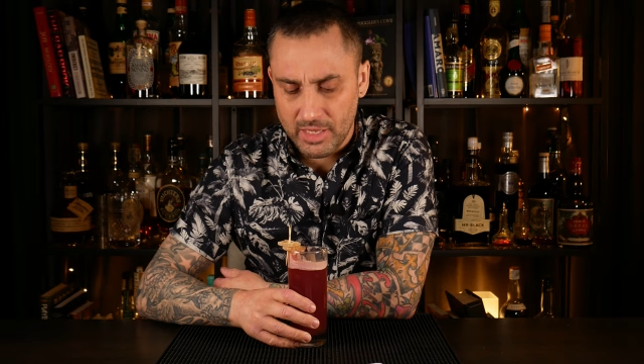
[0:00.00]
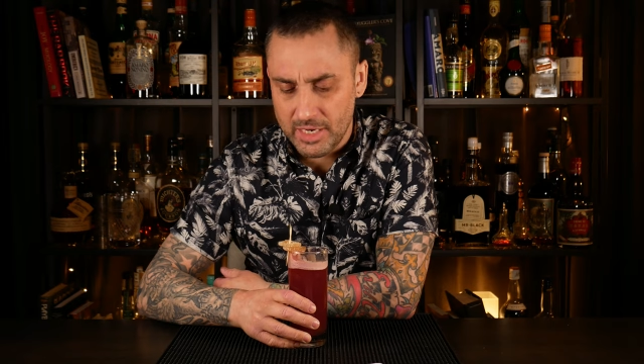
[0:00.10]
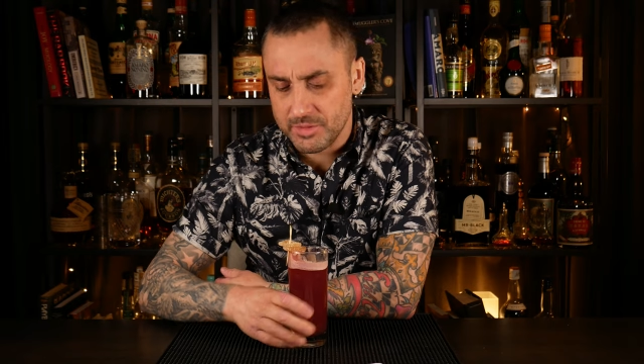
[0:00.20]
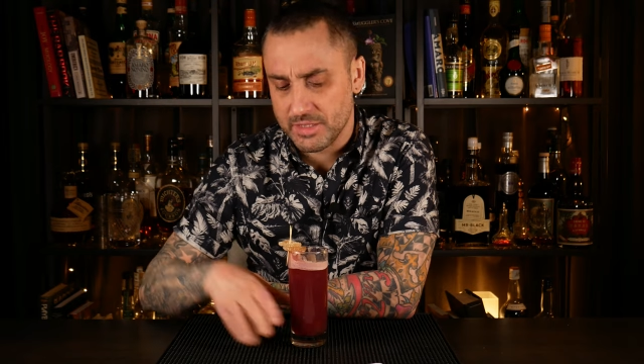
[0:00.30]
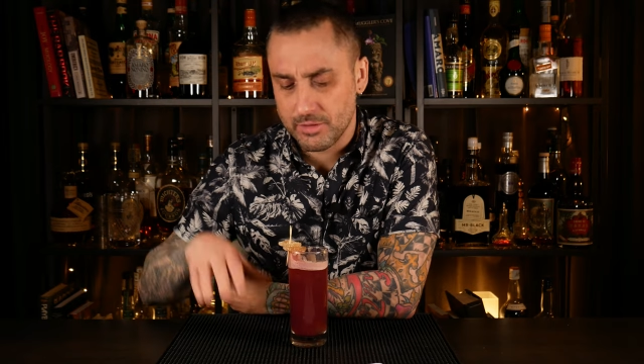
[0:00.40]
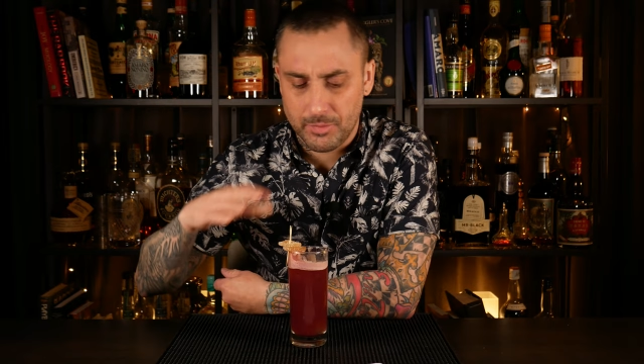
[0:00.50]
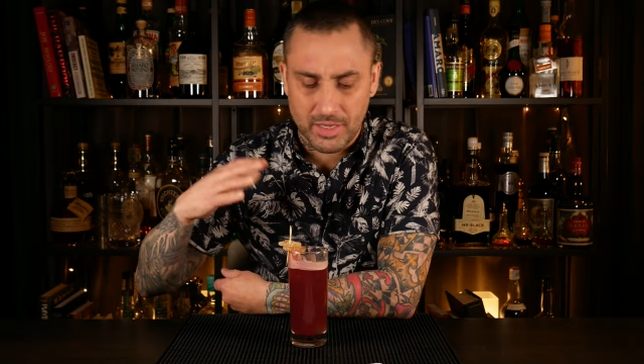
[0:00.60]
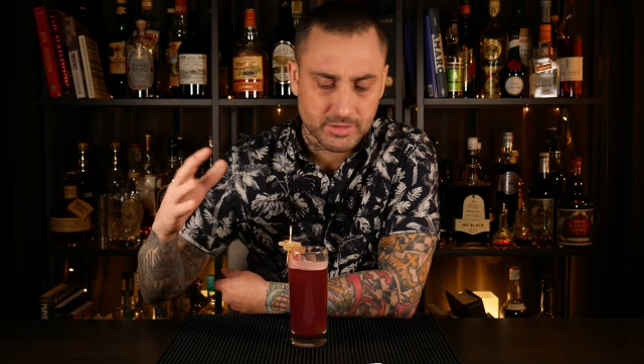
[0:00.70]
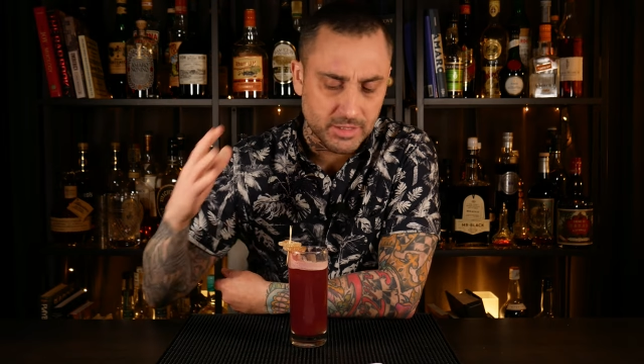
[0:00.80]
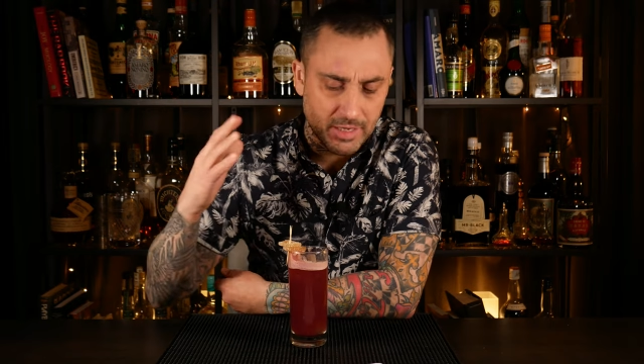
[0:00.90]
lime is there to
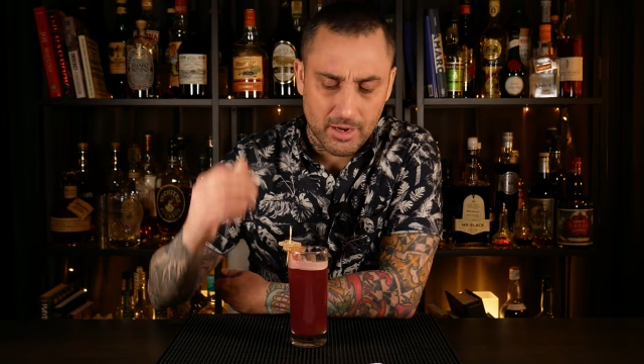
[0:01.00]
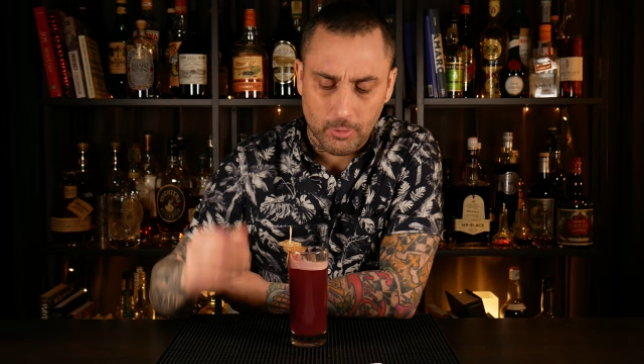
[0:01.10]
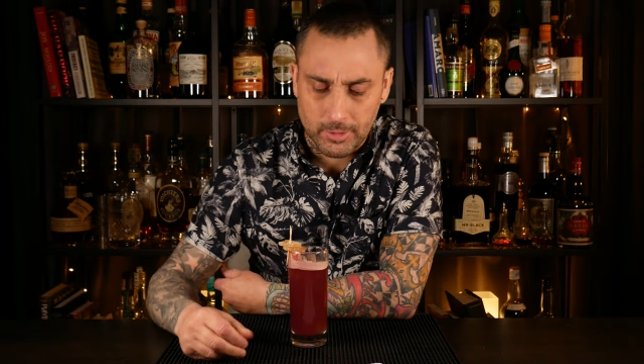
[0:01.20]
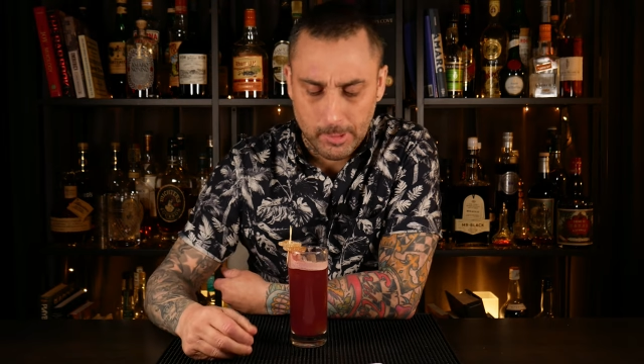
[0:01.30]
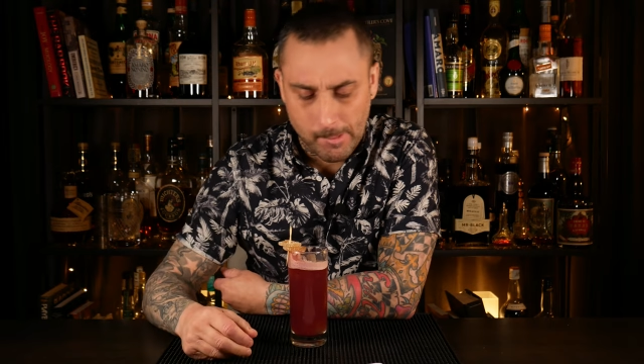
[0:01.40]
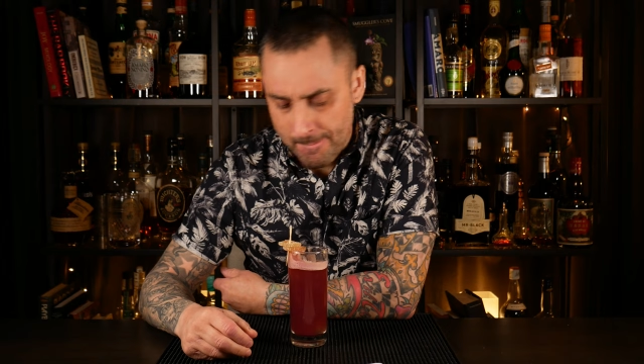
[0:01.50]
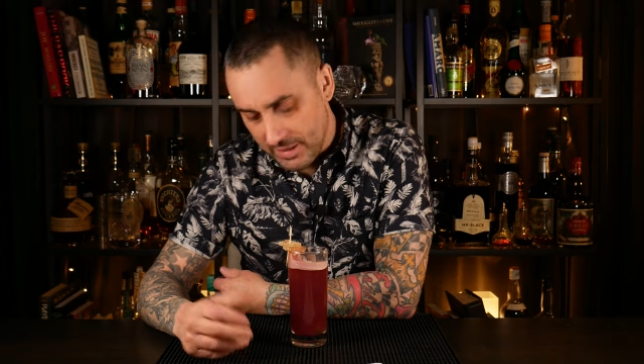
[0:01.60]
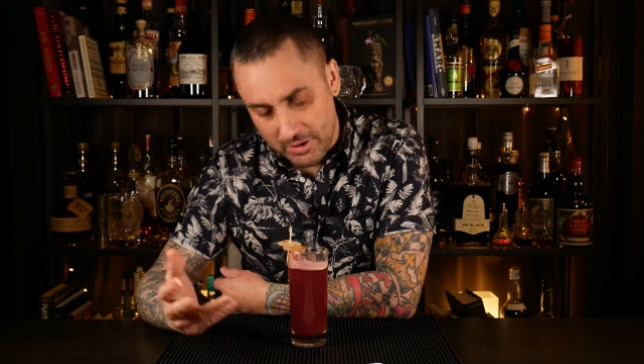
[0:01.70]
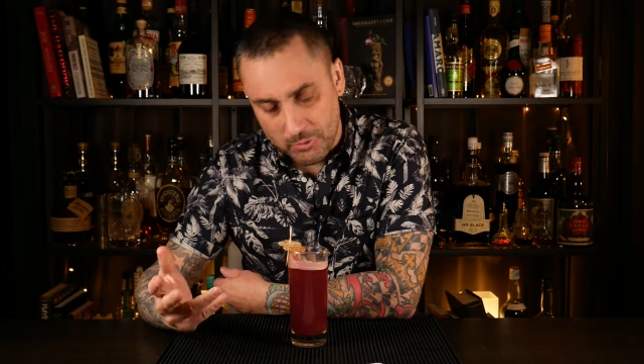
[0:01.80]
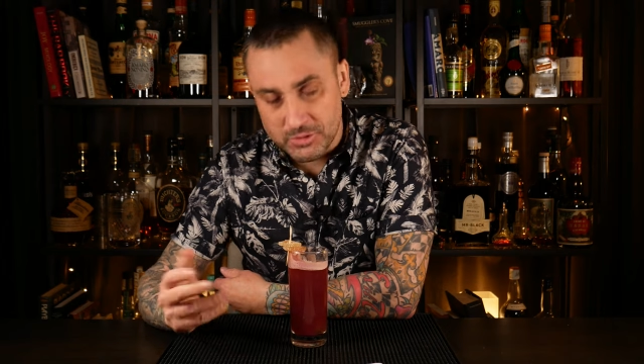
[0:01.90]
balance it out and
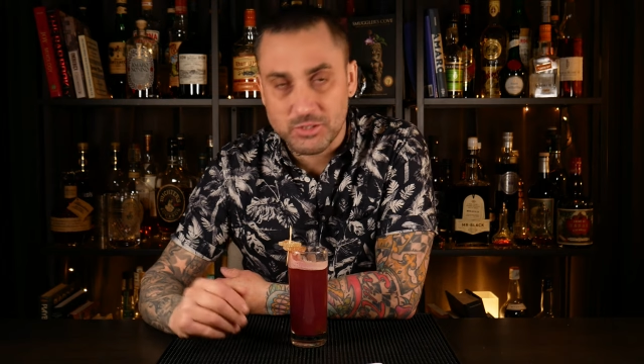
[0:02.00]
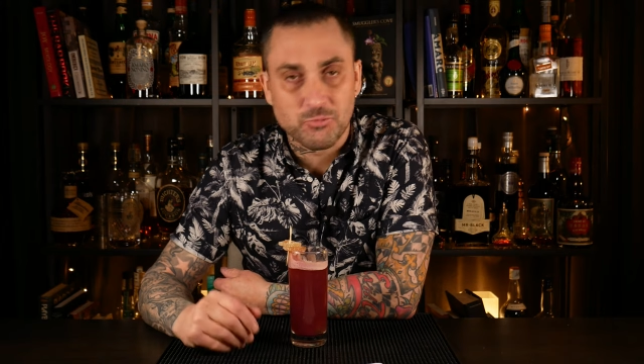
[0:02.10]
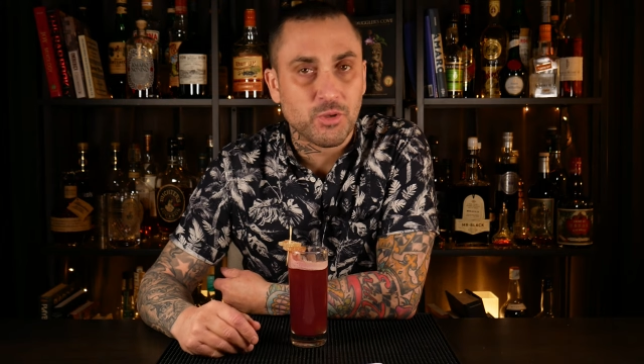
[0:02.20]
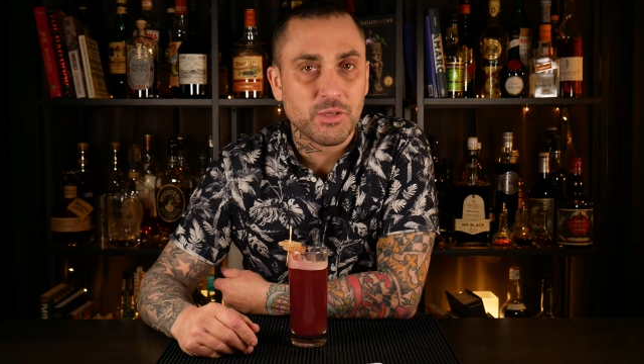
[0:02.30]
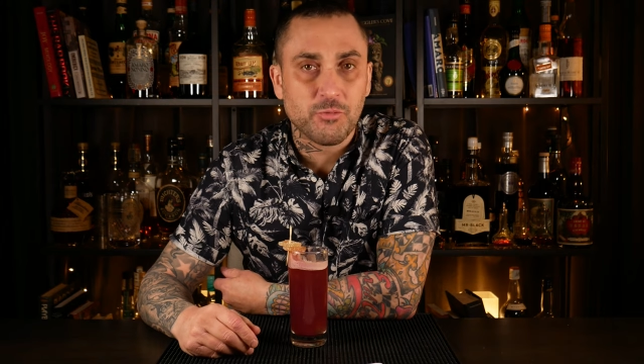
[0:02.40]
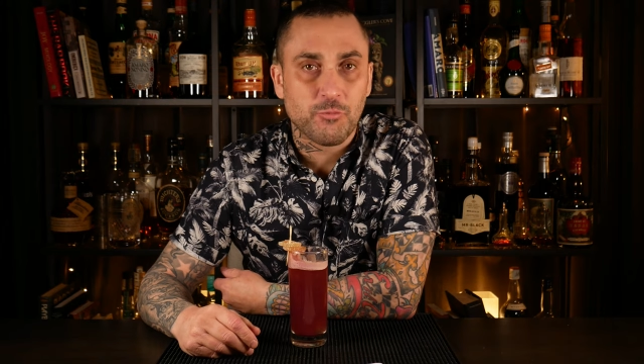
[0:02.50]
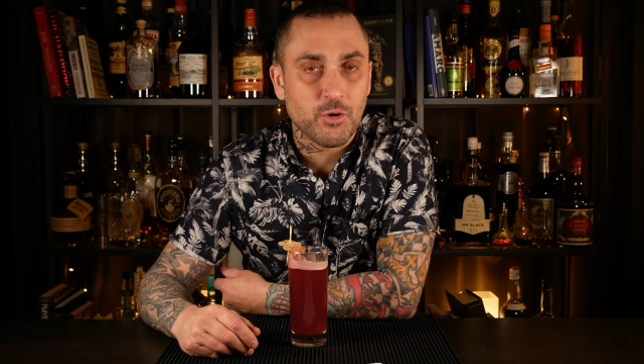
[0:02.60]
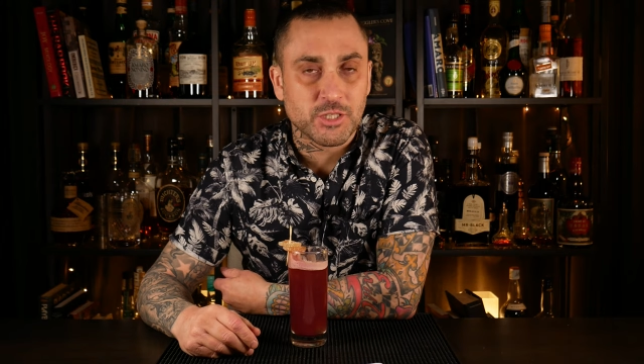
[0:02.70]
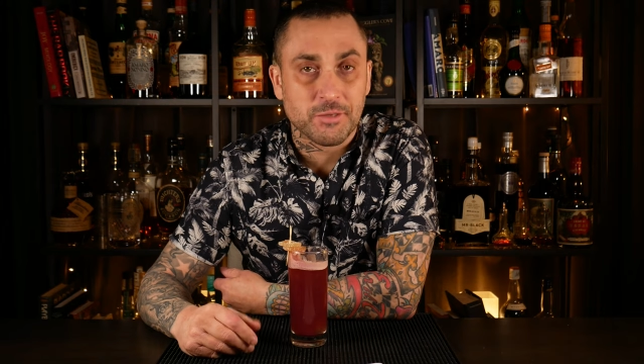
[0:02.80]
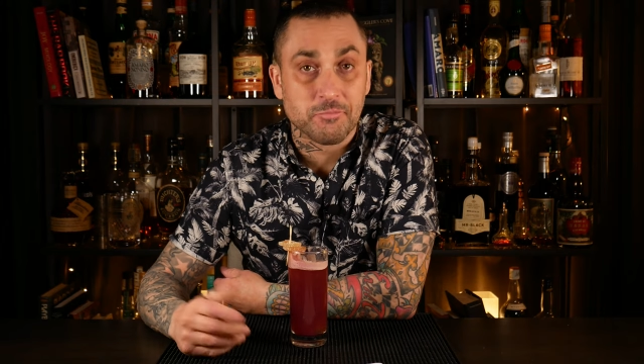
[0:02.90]
you know it's just really
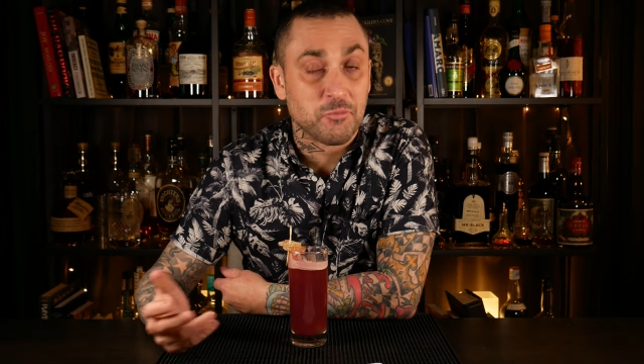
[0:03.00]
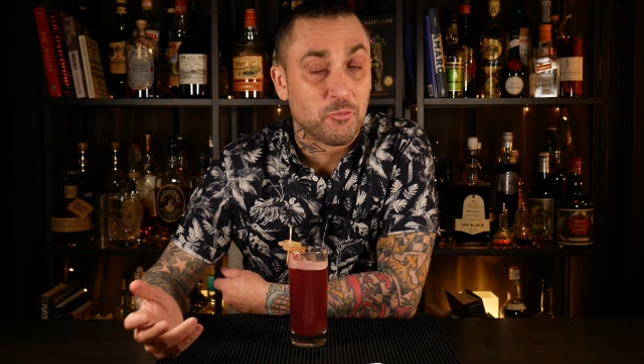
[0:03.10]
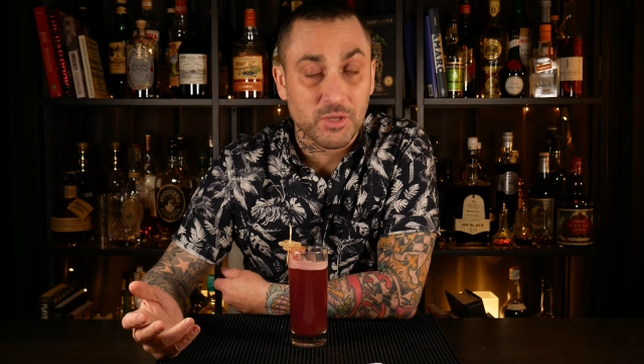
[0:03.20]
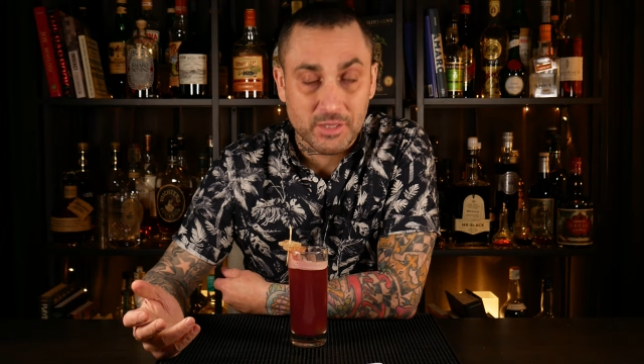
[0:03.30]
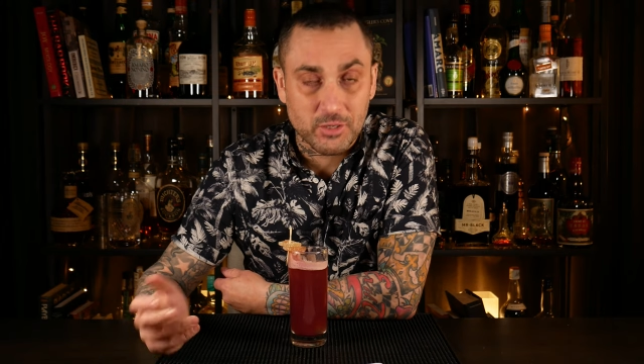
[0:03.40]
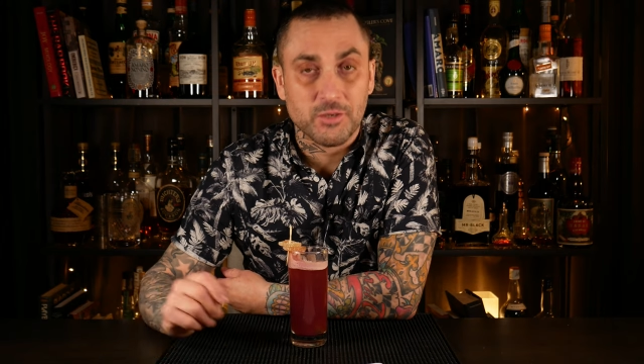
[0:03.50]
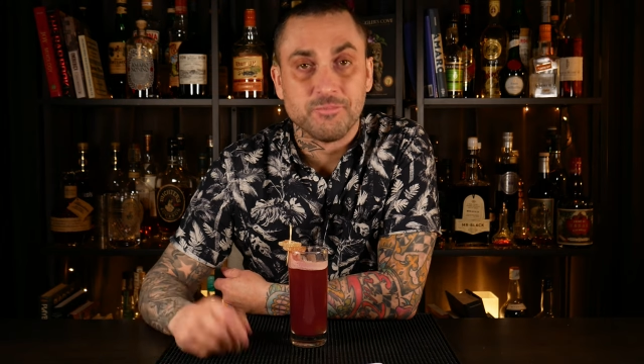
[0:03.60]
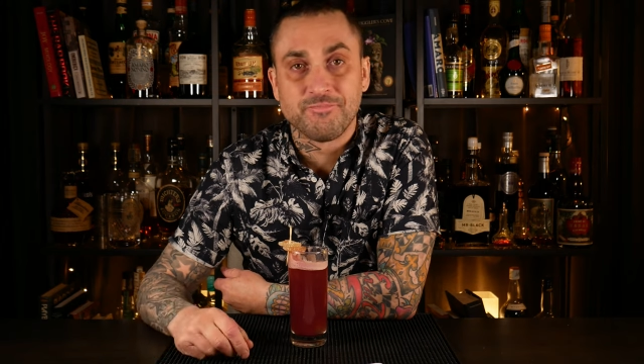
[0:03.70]
refreshing really good